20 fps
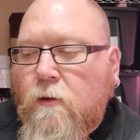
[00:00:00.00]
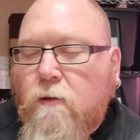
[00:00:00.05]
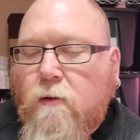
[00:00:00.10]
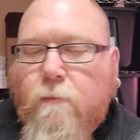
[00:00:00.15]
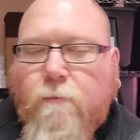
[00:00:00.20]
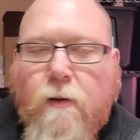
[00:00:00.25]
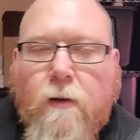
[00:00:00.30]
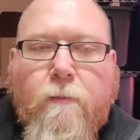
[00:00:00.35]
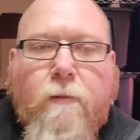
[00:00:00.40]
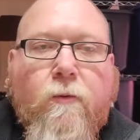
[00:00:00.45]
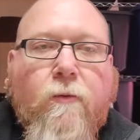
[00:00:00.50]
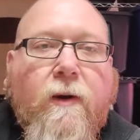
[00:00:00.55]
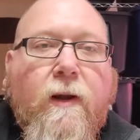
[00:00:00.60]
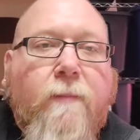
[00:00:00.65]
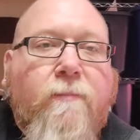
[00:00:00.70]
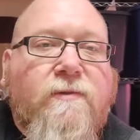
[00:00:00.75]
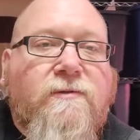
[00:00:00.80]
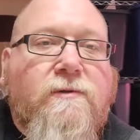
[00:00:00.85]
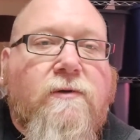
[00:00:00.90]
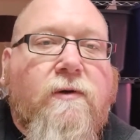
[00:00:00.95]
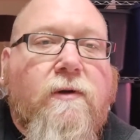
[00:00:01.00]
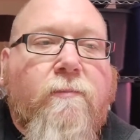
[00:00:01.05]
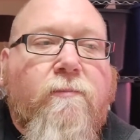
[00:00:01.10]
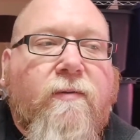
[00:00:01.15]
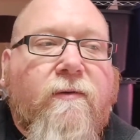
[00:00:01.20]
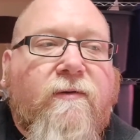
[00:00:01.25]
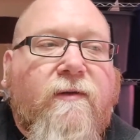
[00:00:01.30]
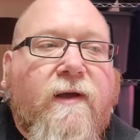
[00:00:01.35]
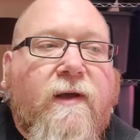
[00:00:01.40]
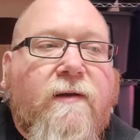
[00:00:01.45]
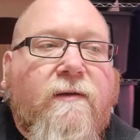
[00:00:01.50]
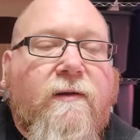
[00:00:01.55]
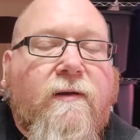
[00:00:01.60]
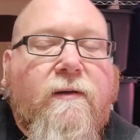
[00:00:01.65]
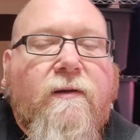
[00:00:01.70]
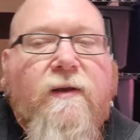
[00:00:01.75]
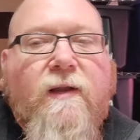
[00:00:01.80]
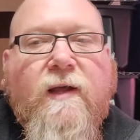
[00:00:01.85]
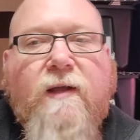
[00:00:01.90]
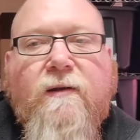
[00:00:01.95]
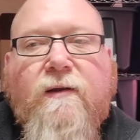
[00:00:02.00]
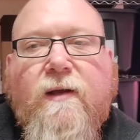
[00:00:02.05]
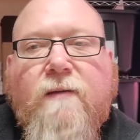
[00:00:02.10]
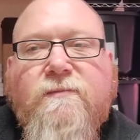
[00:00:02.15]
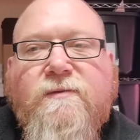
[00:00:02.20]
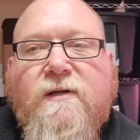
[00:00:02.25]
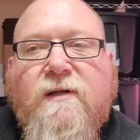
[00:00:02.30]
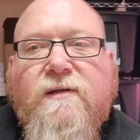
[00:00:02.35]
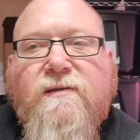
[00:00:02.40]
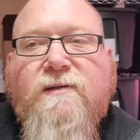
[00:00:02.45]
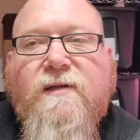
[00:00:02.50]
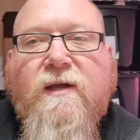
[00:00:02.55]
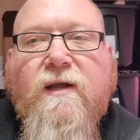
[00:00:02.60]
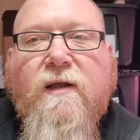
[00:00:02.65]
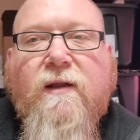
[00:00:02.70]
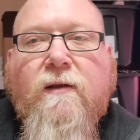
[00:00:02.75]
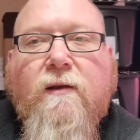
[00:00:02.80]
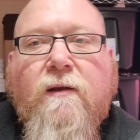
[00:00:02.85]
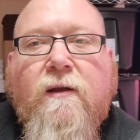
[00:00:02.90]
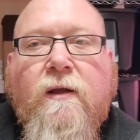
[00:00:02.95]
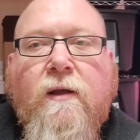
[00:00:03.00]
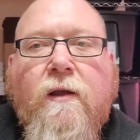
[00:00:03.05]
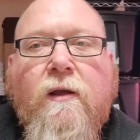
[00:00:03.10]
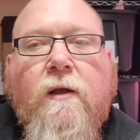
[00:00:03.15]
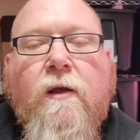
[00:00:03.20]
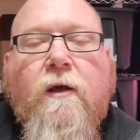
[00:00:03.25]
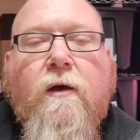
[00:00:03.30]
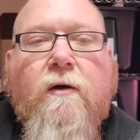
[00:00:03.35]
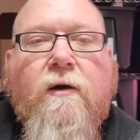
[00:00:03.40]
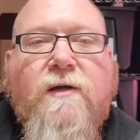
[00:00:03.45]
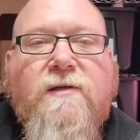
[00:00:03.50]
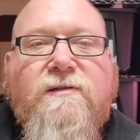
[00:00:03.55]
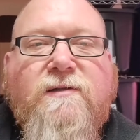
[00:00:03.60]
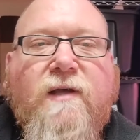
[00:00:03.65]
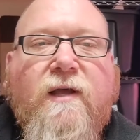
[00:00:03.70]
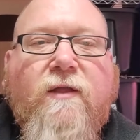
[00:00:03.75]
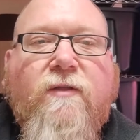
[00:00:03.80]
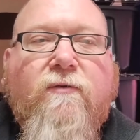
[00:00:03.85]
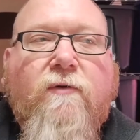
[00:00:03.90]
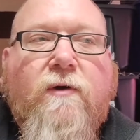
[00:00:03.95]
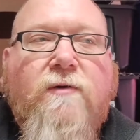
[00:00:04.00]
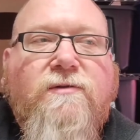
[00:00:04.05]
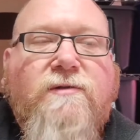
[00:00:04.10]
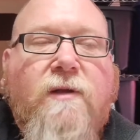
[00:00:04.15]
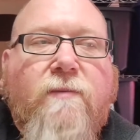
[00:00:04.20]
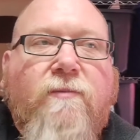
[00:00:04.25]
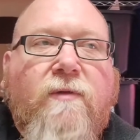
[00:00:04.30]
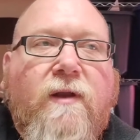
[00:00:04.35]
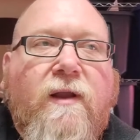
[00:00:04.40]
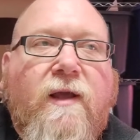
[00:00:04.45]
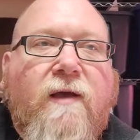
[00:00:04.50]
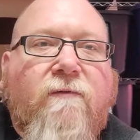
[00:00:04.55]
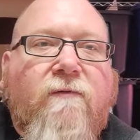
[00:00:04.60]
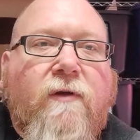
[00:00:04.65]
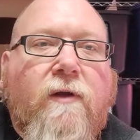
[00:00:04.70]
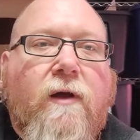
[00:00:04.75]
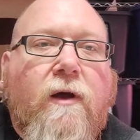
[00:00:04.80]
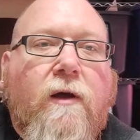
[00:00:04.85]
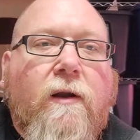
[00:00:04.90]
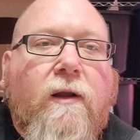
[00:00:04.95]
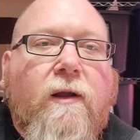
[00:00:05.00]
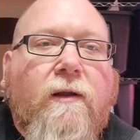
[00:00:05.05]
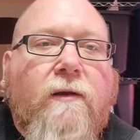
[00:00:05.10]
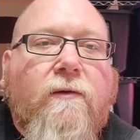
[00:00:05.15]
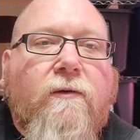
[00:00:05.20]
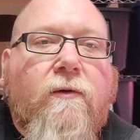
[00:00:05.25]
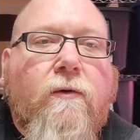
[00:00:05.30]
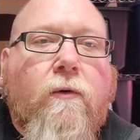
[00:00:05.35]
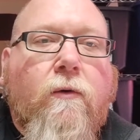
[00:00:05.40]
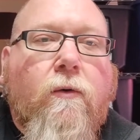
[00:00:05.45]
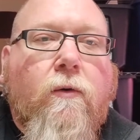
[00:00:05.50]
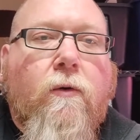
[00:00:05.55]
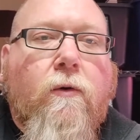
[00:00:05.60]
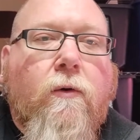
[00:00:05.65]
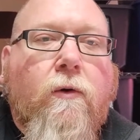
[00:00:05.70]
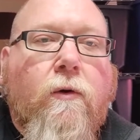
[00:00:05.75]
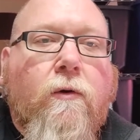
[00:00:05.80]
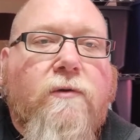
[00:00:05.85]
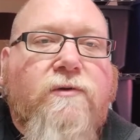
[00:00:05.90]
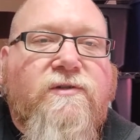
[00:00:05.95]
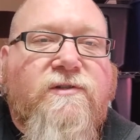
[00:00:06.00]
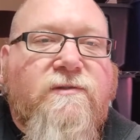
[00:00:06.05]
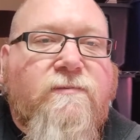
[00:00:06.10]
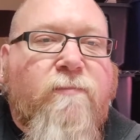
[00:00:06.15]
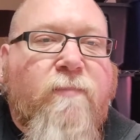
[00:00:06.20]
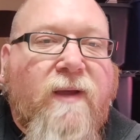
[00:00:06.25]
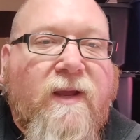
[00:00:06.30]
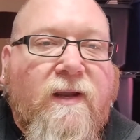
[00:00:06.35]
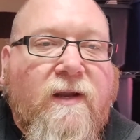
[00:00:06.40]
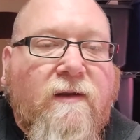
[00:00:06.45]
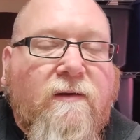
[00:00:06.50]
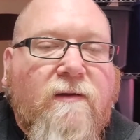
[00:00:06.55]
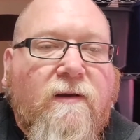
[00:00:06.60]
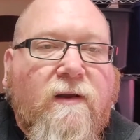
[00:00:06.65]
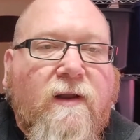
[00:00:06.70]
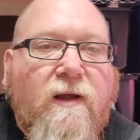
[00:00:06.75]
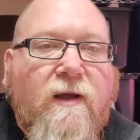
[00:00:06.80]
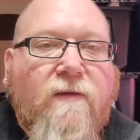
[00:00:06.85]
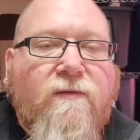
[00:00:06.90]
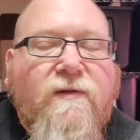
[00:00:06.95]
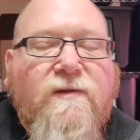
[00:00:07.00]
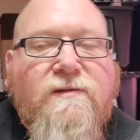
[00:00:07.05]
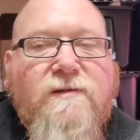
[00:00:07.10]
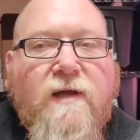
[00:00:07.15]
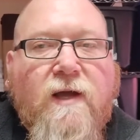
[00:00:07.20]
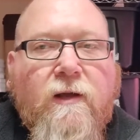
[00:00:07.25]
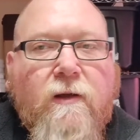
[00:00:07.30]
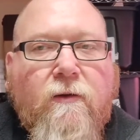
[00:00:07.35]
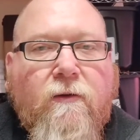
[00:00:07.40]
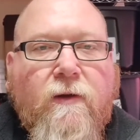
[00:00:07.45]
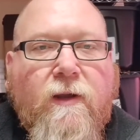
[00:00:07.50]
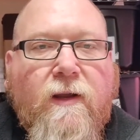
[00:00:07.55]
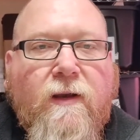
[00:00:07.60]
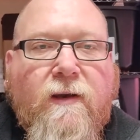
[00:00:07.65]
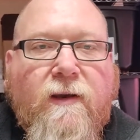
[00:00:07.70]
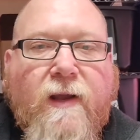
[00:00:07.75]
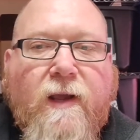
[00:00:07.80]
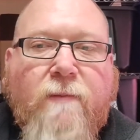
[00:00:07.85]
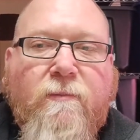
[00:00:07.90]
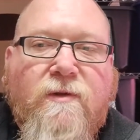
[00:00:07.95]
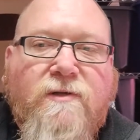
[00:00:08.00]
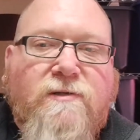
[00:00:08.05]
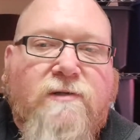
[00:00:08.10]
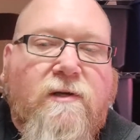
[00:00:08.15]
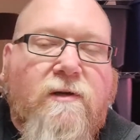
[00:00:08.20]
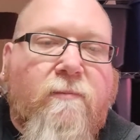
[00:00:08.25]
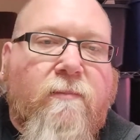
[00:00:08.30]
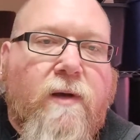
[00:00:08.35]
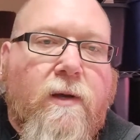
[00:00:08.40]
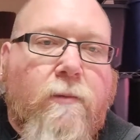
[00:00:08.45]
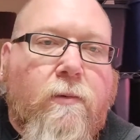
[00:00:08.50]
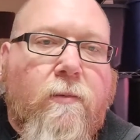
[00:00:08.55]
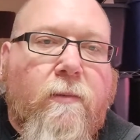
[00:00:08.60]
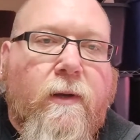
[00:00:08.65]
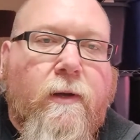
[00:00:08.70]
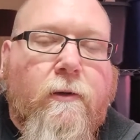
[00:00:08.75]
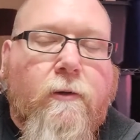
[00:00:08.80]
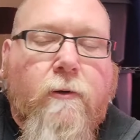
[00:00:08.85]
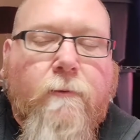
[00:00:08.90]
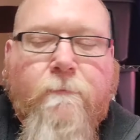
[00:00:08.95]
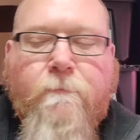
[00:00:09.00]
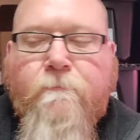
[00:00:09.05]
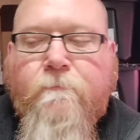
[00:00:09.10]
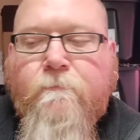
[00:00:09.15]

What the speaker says: The bubble wrap is going to protect it 9 times out of 10. Unless they throw something heavy on it or just beat it to death, it's not going to get damaged in a bubble mailer.